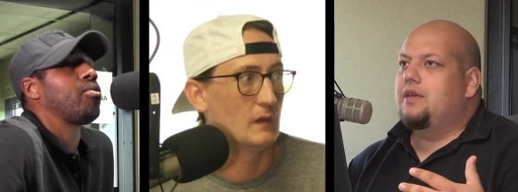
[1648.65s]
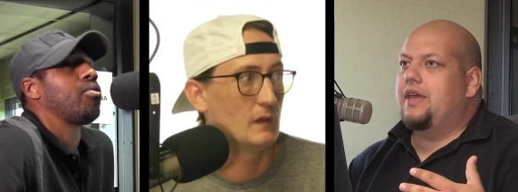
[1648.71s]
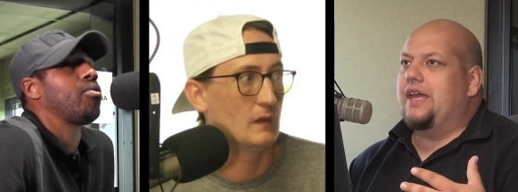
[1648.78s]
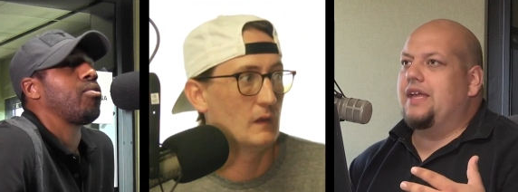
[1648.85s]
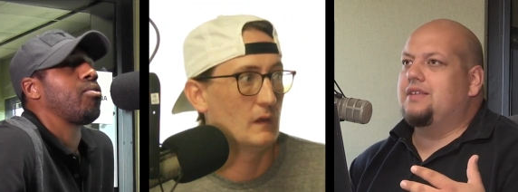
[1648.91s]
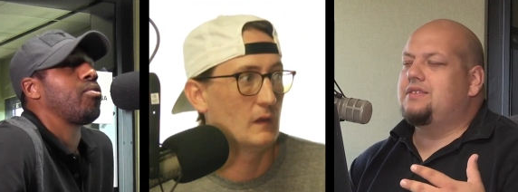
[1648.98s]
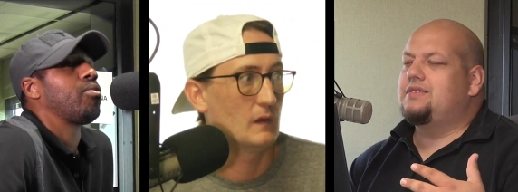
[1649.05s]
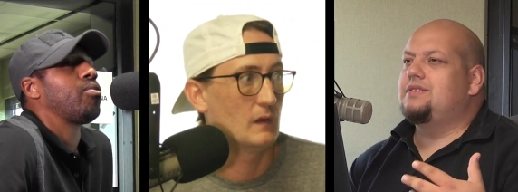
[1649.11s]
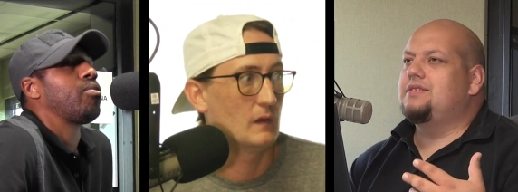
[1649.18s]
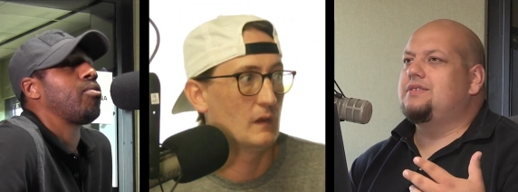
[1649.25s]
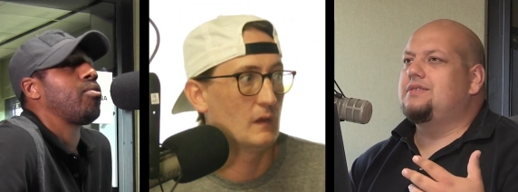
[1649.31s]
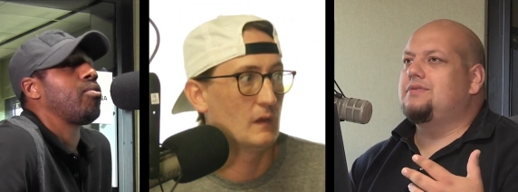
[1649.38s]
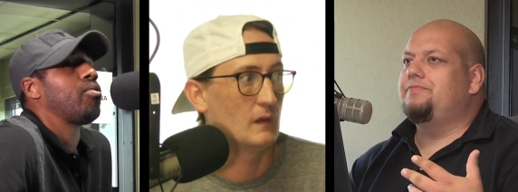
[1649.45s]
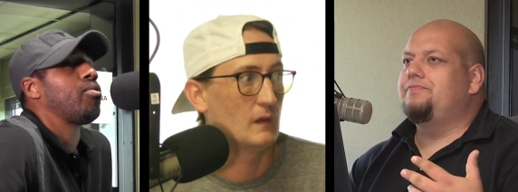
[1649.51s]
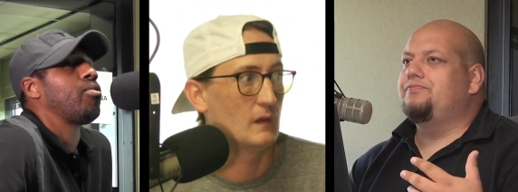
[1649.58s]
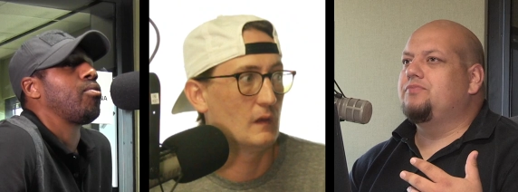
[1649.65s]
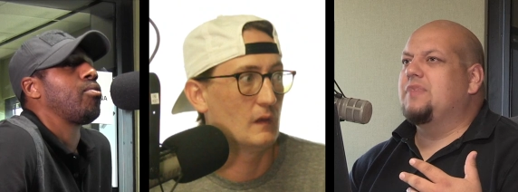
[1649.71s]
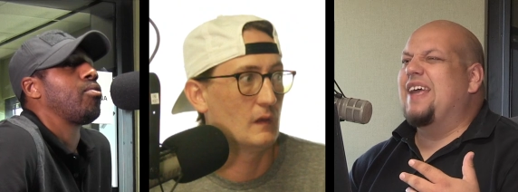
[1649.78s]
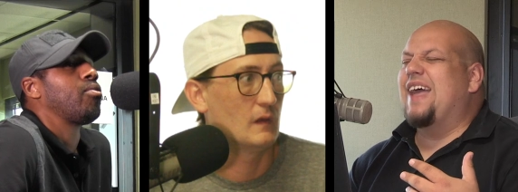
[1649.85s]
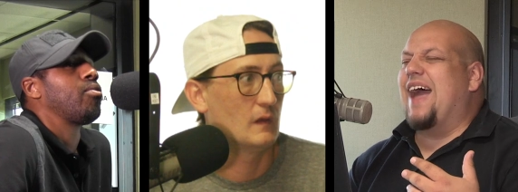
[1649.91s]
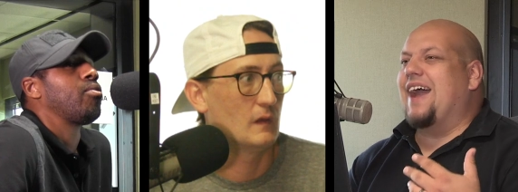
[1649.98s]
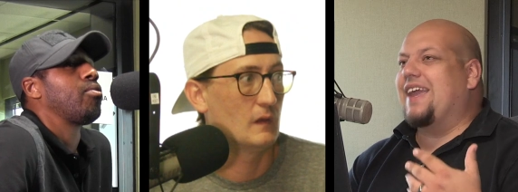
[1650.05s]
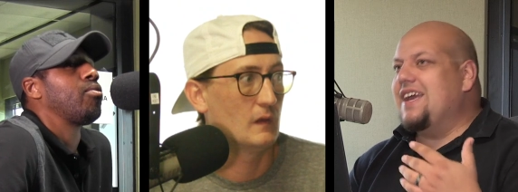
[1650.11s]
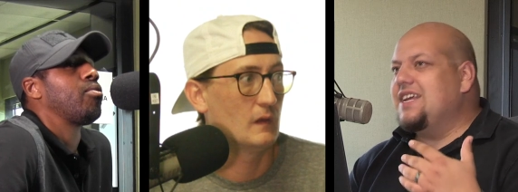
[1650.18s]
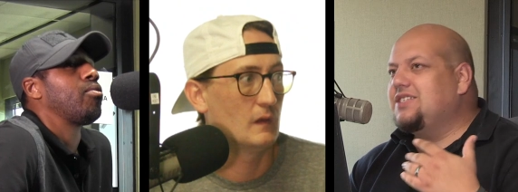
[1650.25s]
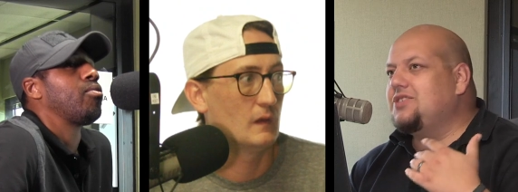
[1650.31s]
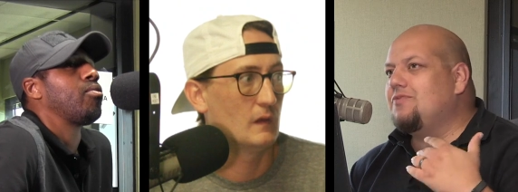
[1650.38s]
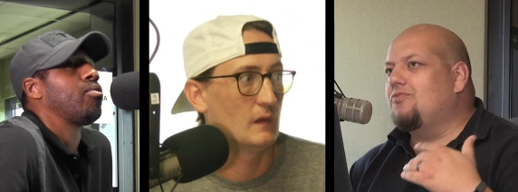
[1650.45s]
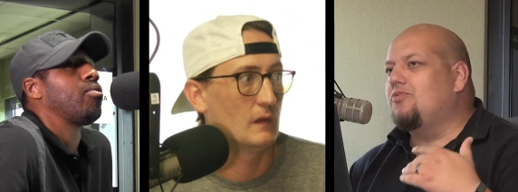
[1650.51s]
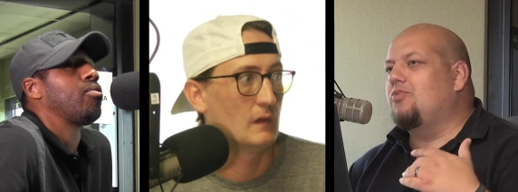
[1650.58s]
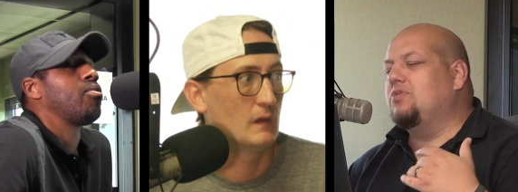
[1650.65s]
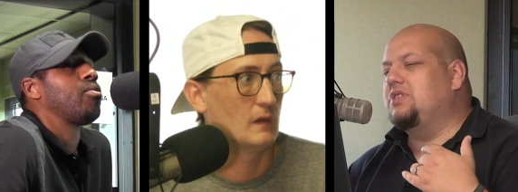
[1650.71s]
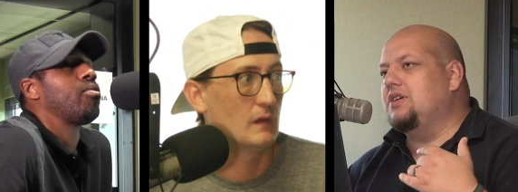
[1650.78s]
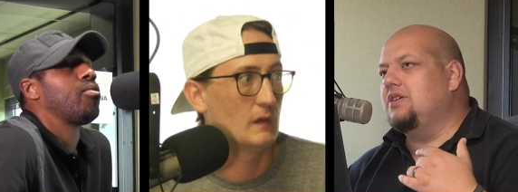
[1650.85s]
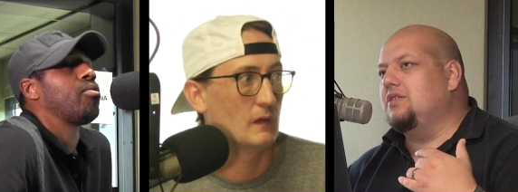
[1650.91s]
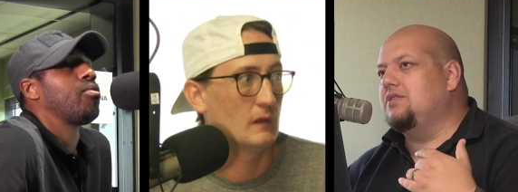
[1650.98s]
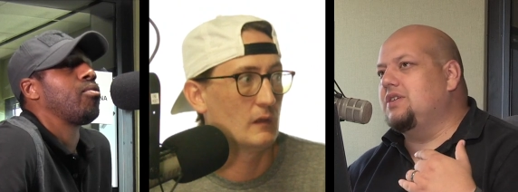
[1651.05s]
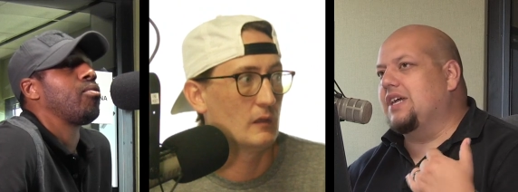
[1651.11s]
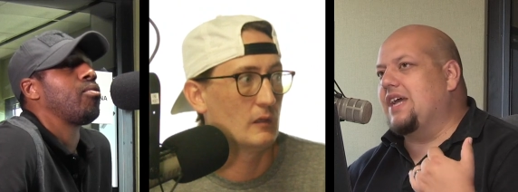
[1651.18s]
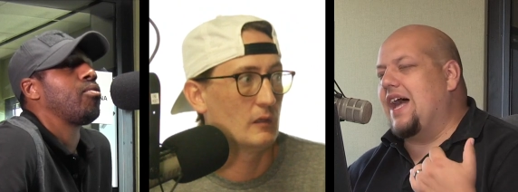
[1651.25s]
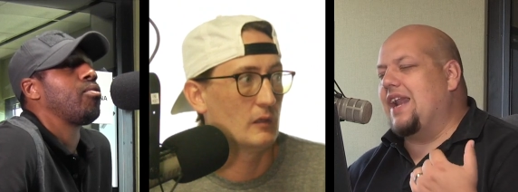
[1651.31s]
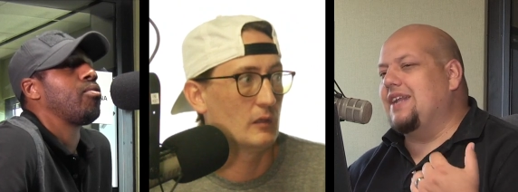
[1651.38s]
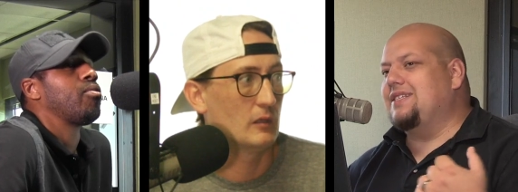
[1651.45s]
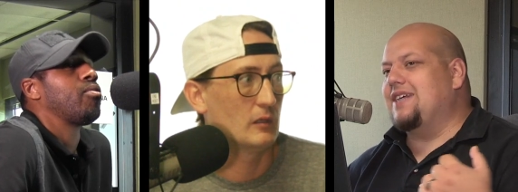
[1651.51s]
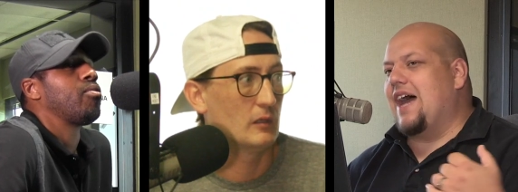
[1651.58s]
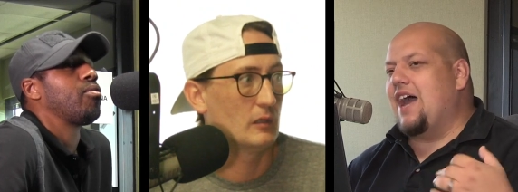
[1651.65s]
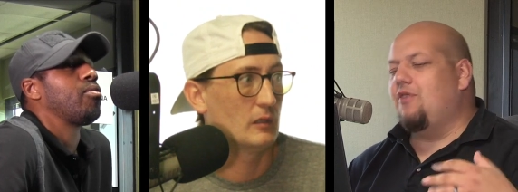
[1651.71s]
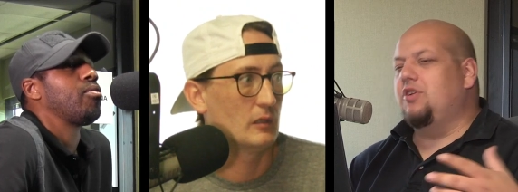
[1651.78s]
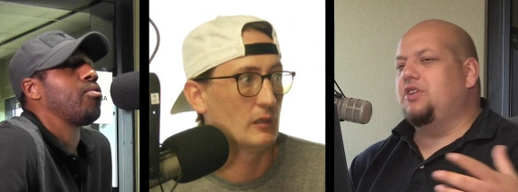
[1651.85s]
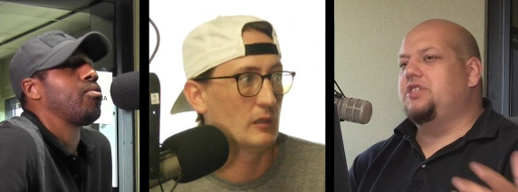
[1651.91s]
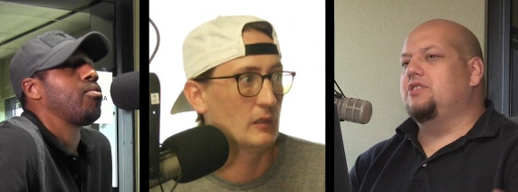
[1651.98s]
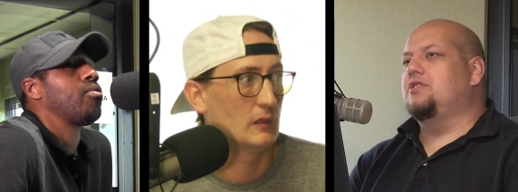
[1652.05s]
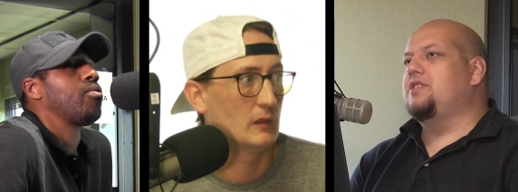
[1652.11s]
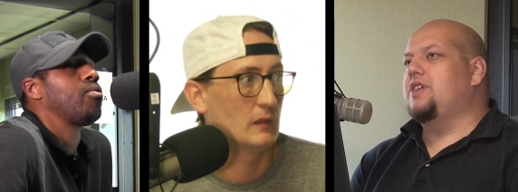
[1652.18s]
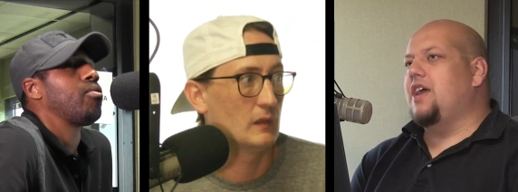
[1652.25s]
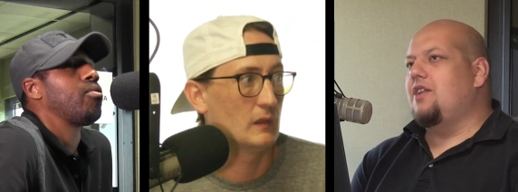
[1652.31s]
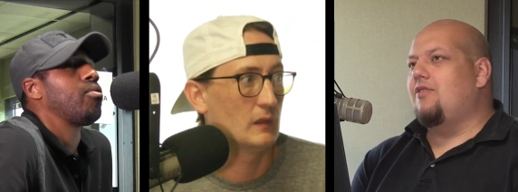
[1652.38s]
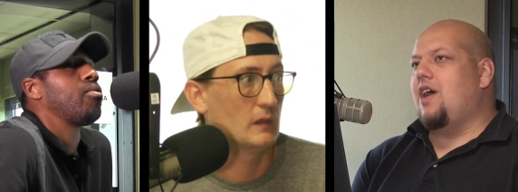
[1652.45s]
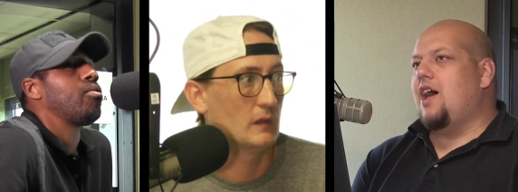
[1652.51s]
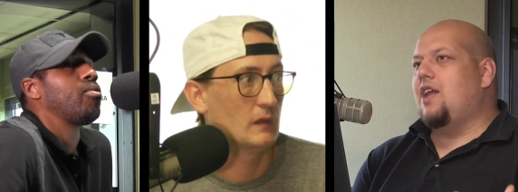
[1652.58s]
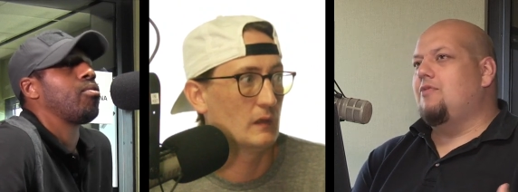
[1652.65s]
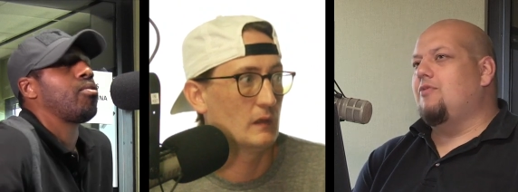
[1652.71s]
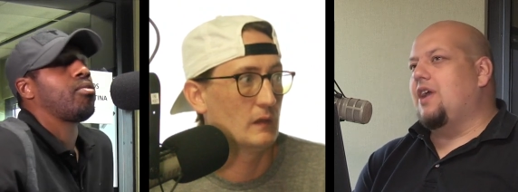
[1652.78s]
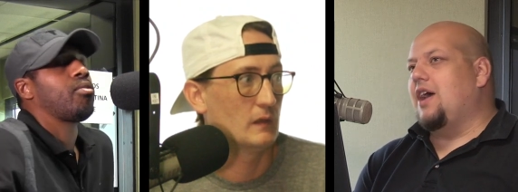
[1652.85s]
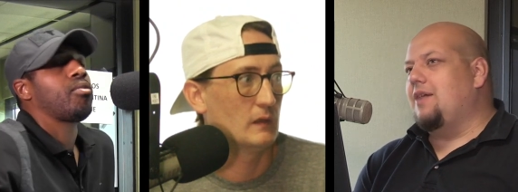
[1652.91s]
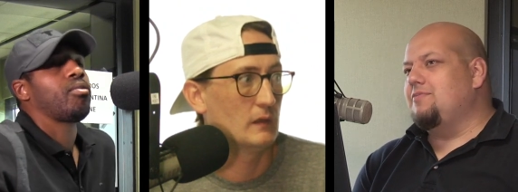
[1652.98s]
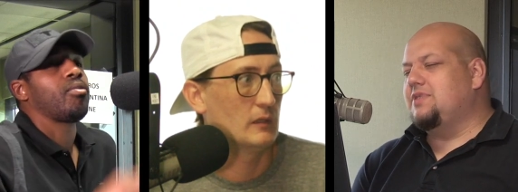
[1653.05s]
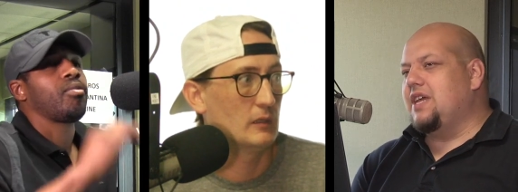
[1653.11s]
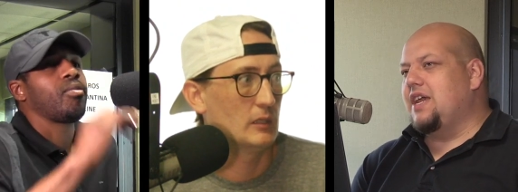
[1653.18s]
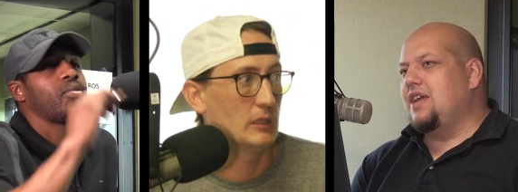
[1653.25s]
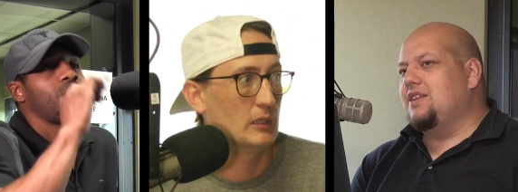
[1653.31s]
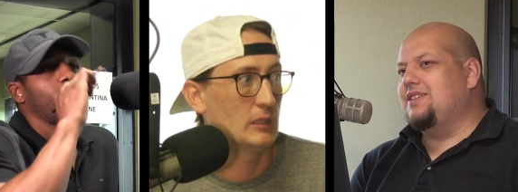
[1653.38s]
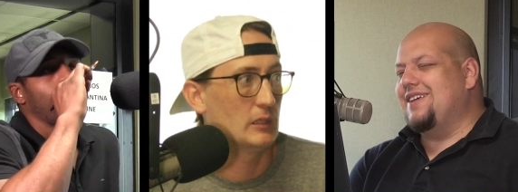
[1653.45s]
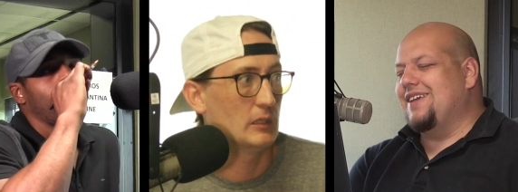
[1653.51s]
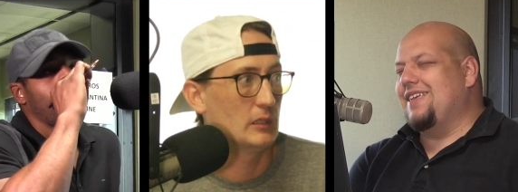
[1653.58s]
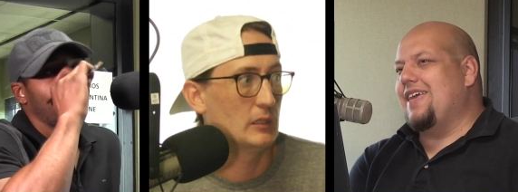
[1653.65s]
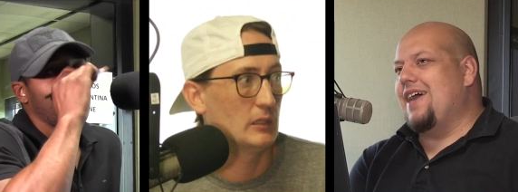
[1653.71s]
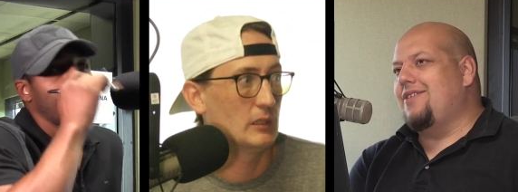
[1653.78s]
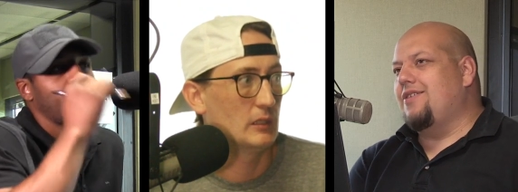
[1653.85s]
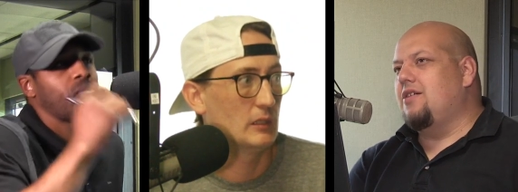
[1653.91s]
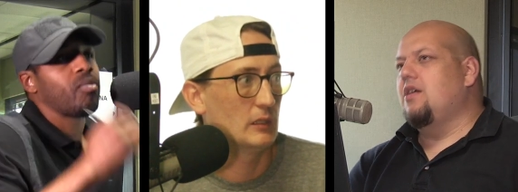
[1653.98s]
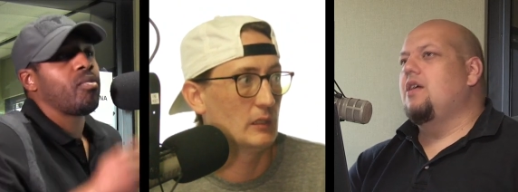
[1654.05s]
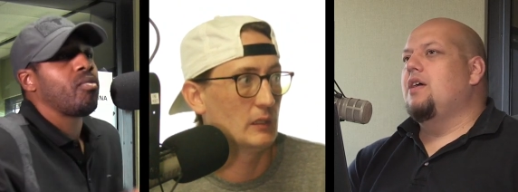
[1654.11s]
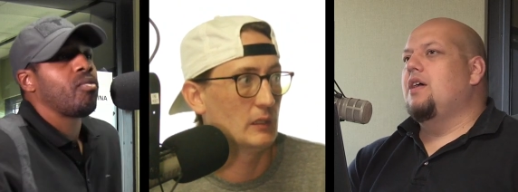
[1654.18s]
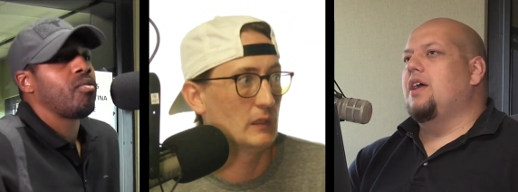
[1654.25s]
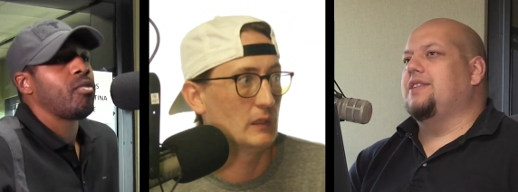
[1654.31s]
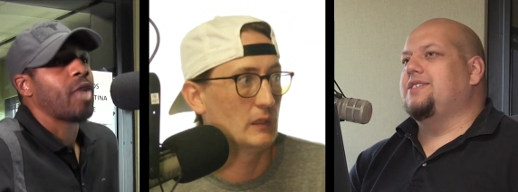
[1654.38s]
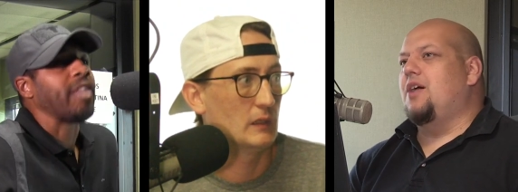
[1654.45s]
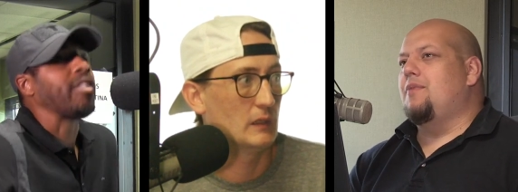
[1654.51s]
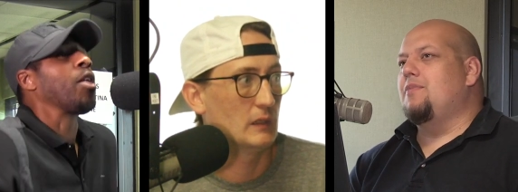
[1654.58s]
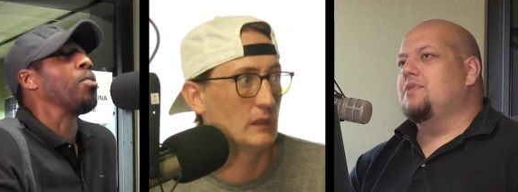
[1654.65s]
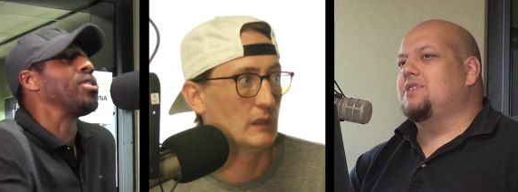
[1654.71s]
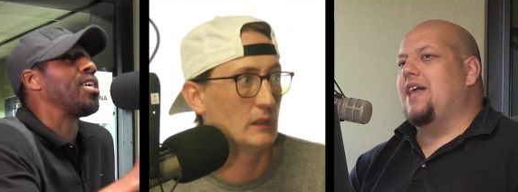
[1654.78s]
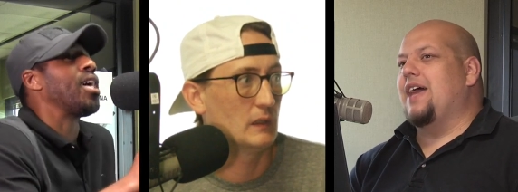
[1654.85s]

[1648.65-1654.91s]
Speaker 1: it's I guess to to kind of tie what you're saying, Rod, and what I'm saying together, it's almost I think we're like,